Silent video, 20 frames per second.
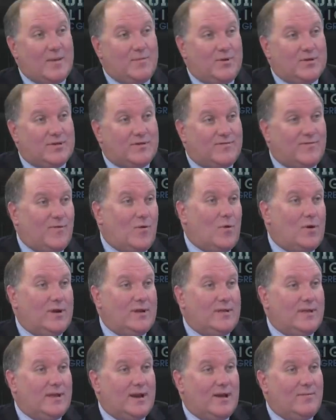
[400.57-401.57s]
put the
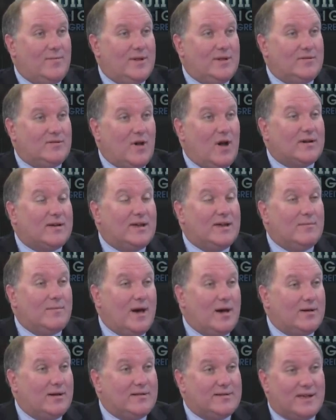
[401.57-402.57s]
40 that I've been talking
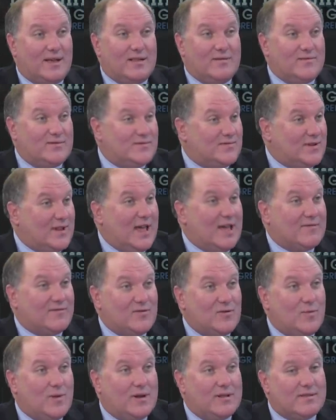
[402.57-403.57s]
about on television for the last
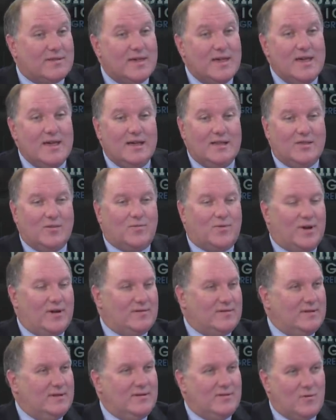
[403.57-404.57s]
few months. The
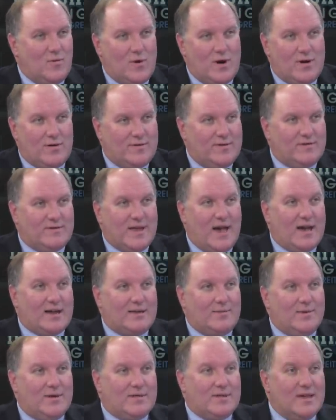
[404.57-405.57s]
president is aware of these
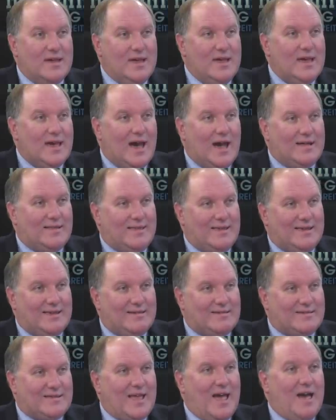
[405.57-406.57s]
documents. I think
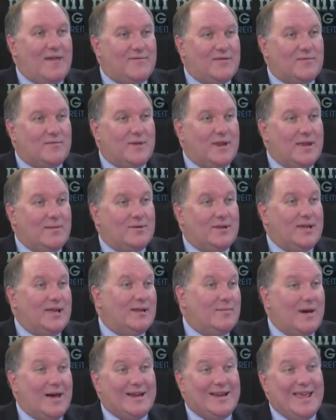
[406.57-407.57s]
his staff has been able to
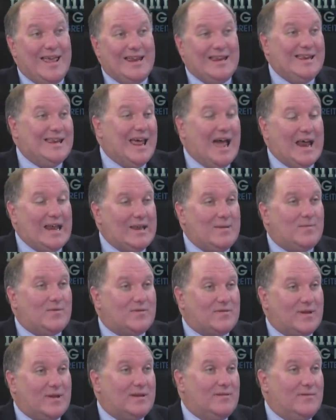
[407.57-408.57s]
get about
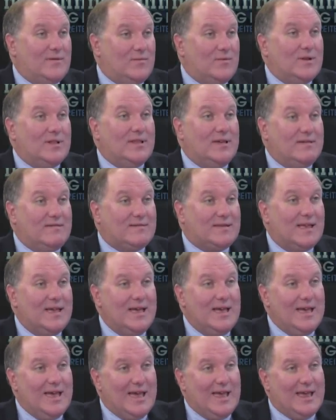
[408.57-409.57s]
80–90% of it released,
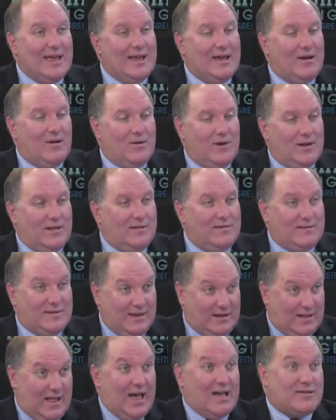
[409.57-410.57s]
or at least
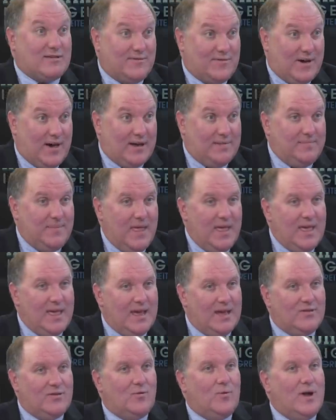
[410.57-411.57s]
declassified,
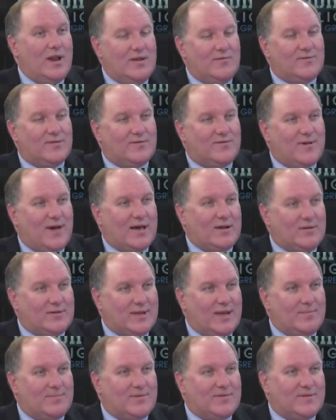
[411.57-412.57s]
and they're waiting for the final
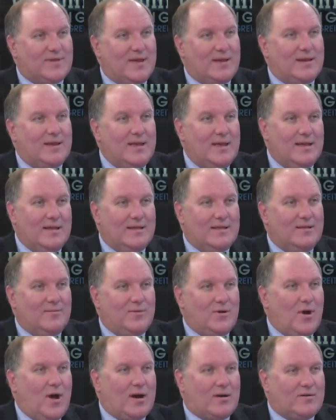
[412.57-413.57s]
10%. The
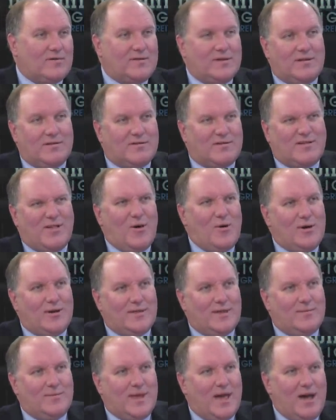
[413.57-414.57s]
bureaucracy is slowing
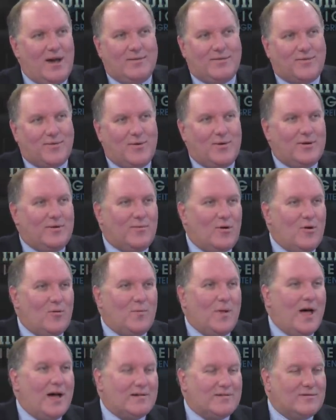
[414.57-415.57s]
them down, throwing
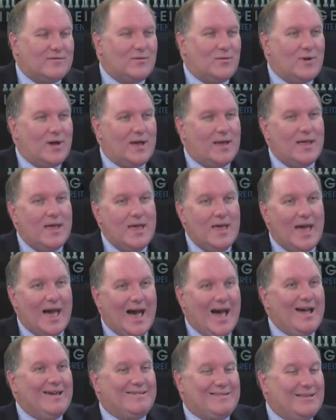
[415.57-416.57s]
roadblocks in their way.
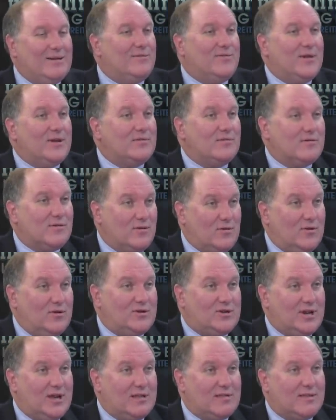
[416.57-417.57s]
I still think there's a
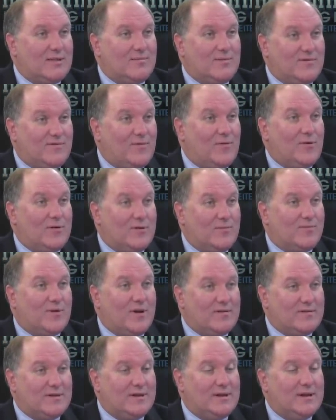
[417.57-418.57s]
good chance that before the
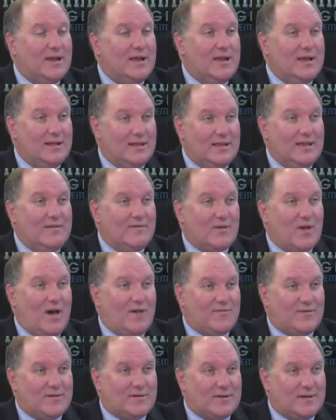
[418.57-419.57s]
president leaves
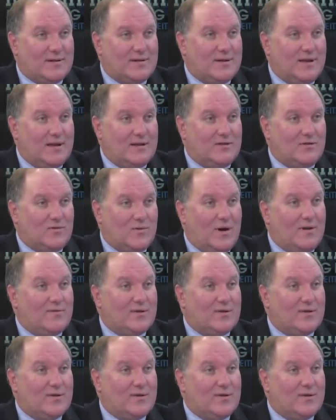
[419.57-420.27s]
office at 12